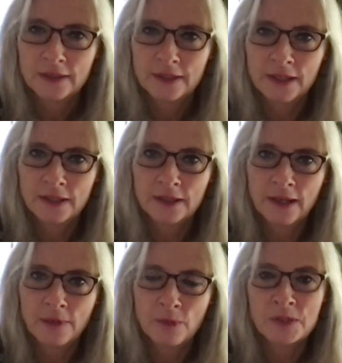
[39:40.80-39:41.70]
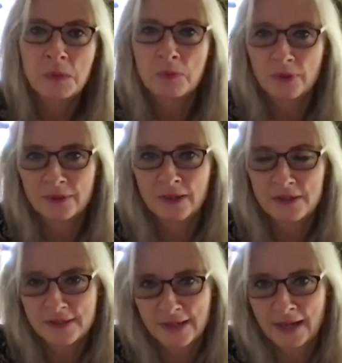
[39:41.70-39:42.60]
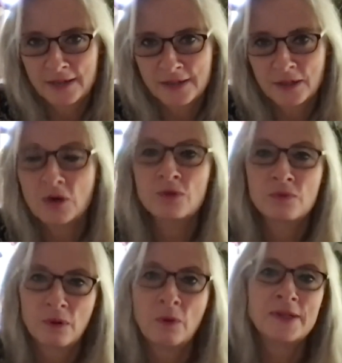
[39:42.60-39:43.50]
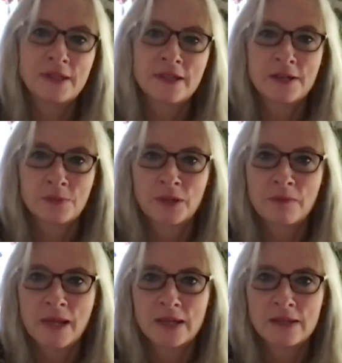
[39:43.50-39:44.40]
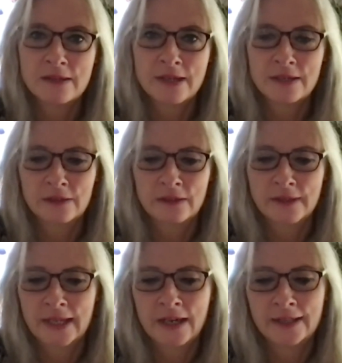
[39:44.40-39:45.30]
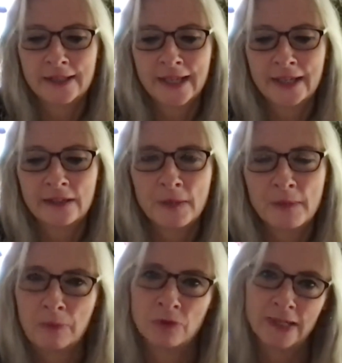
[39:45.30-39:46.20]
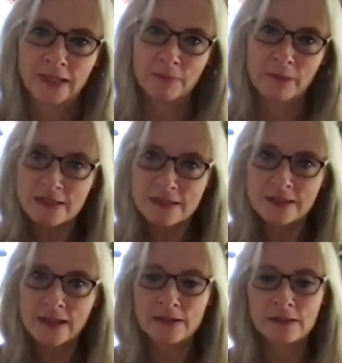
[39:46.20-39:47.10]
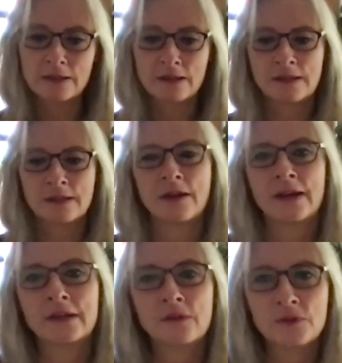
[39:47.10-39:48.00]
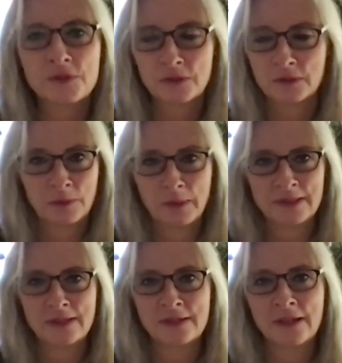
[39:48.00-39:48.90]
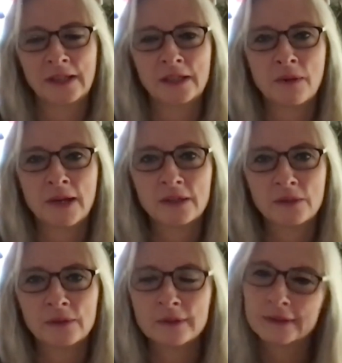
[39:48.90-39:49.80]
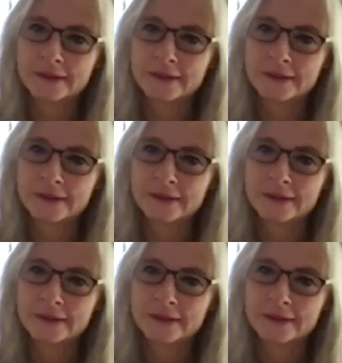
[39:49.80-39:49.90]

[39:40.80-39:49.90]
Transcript: that once people understand, oh, I see, that's what it means, they kind of get it? Are people already committed to that design, or to better design anyway, or?